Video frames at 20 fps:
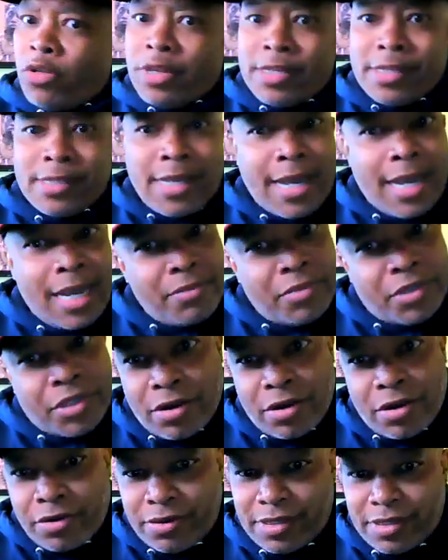the same
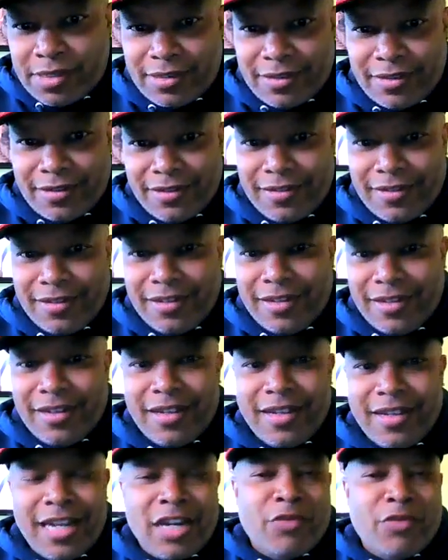jokes.
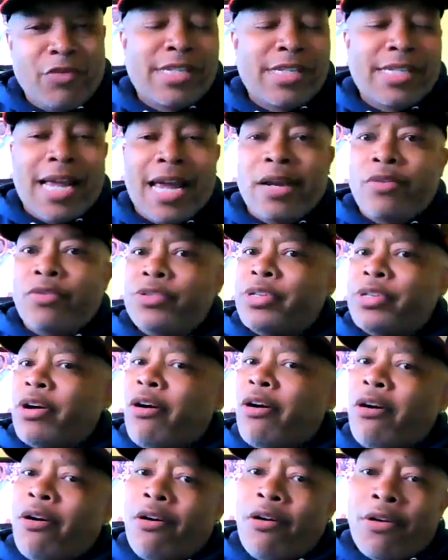It recycles
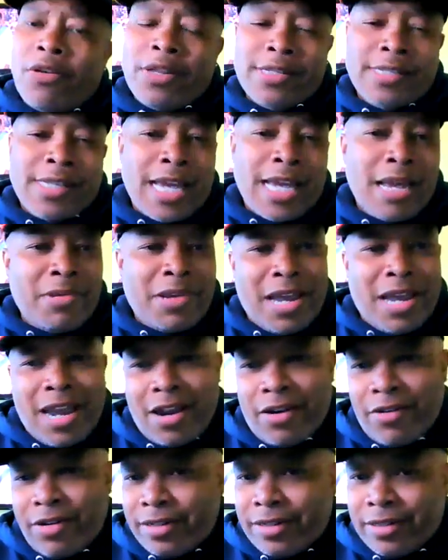all the same
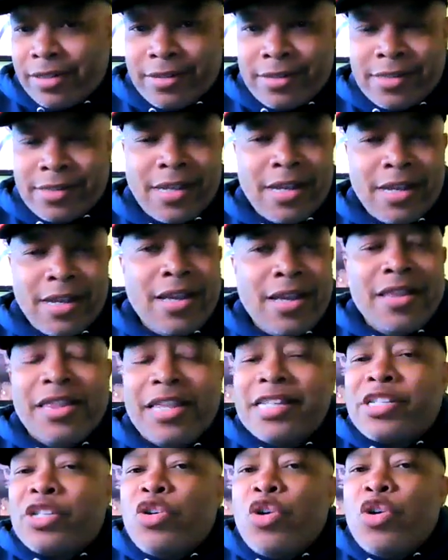characters.
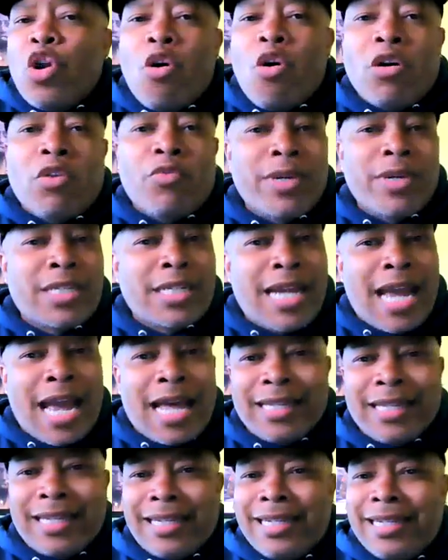There's no
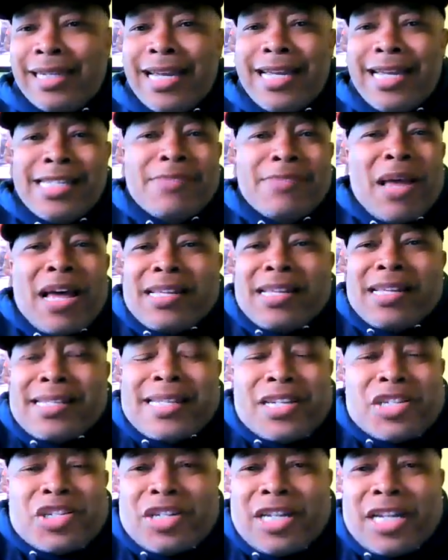originality. It's
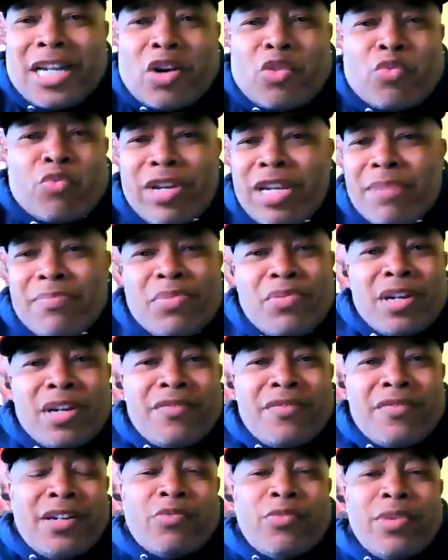essentially a reboot of
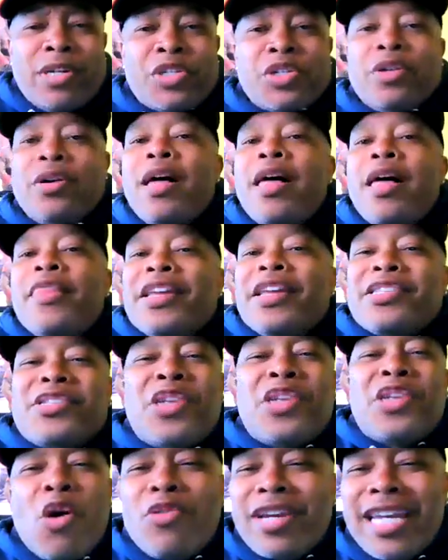the original. There's
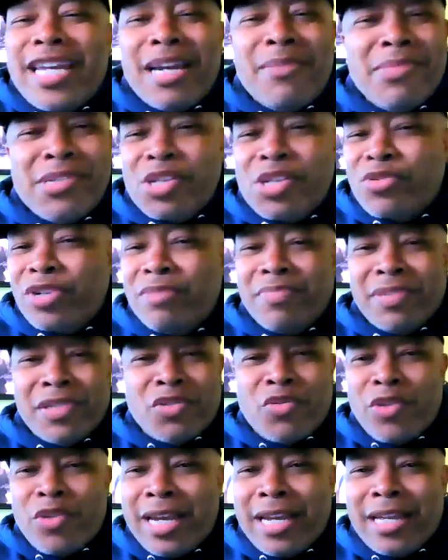no chemistry
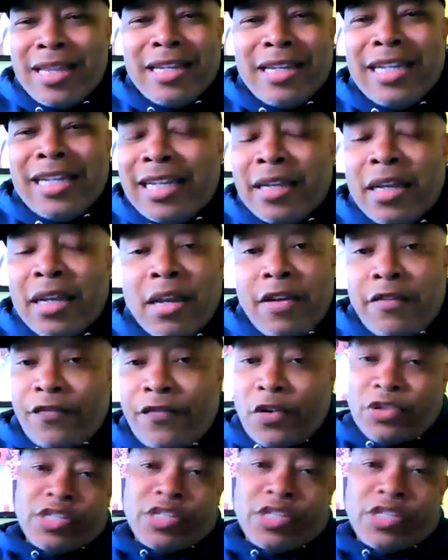between the
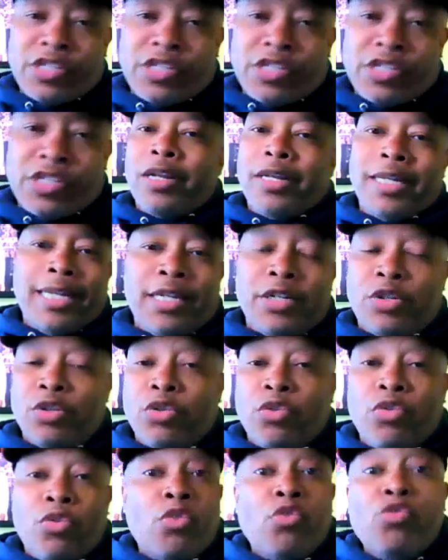lead
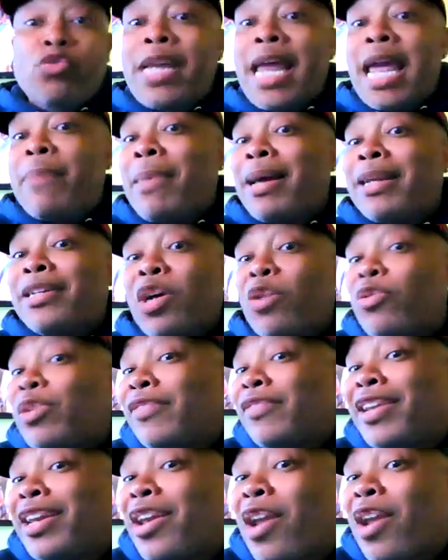dude, whose name I don't
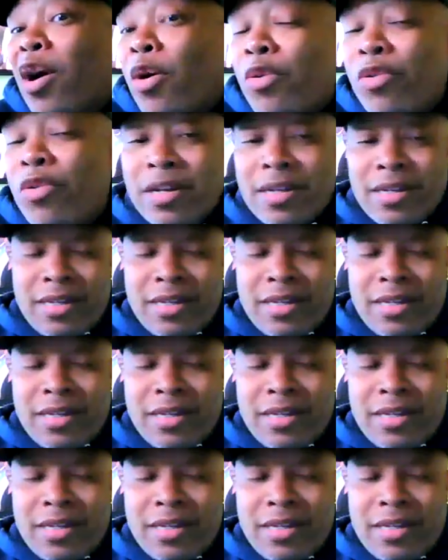even know.